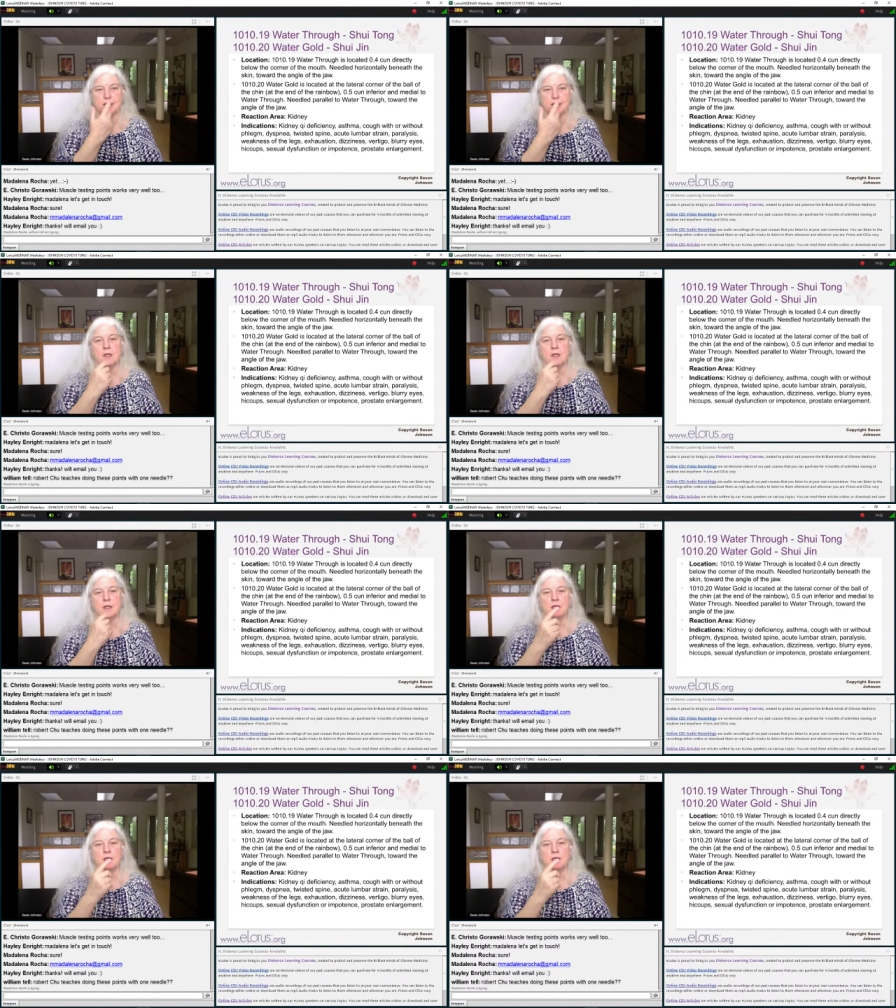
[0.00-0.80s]
So
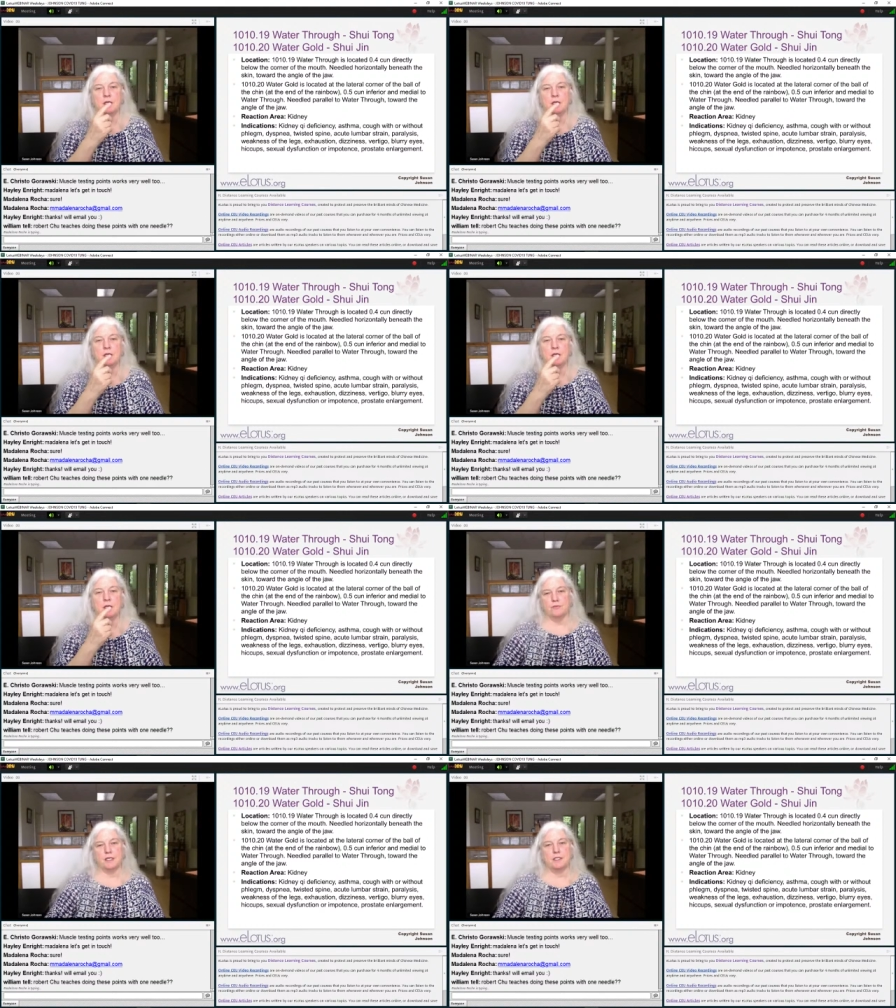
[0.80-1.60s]
these are very good
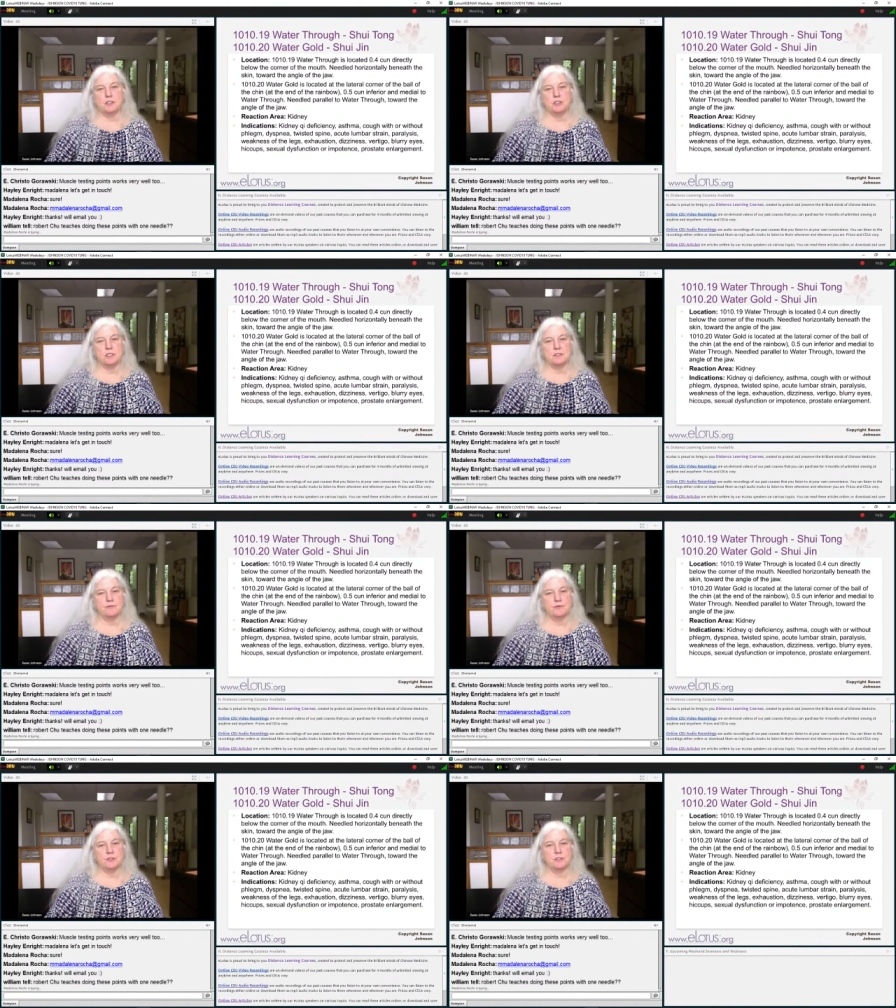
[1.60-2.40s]
for kidney chi
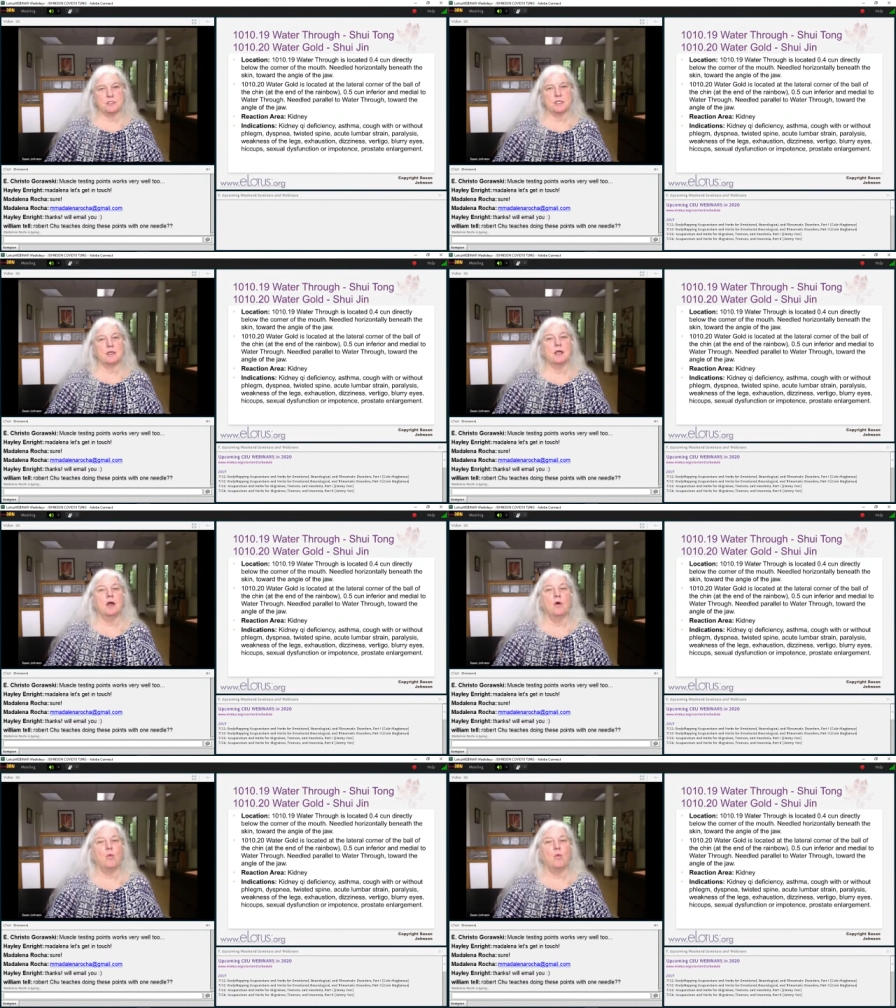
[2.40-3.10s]
deficiency.